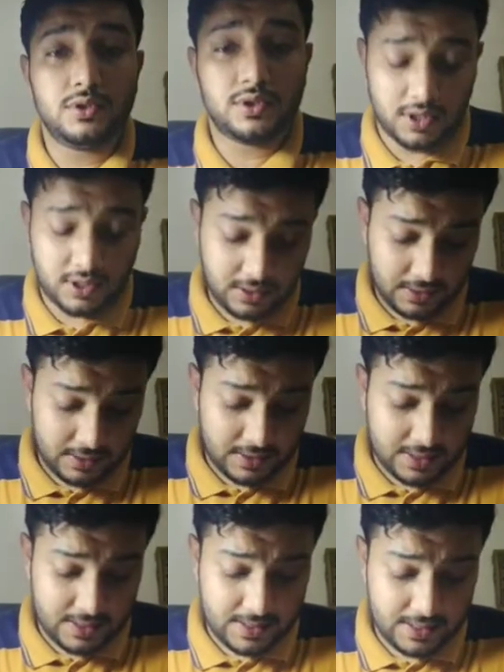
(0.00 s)
to
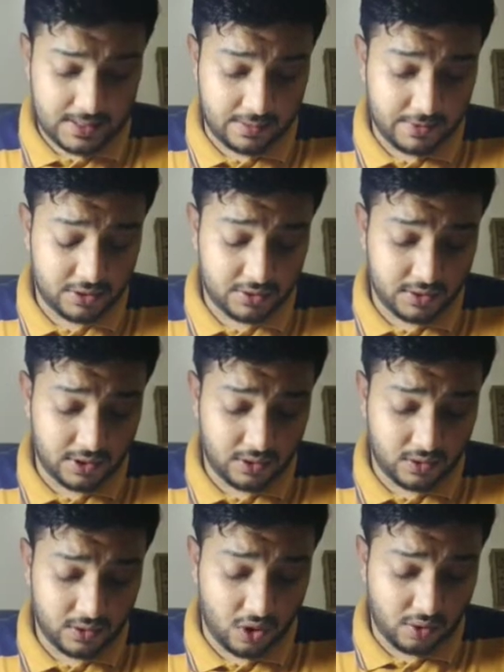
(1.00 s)
the
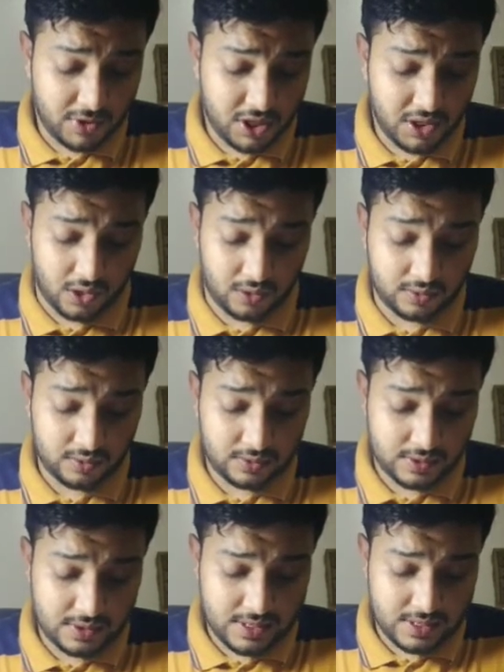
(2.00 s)
common noun,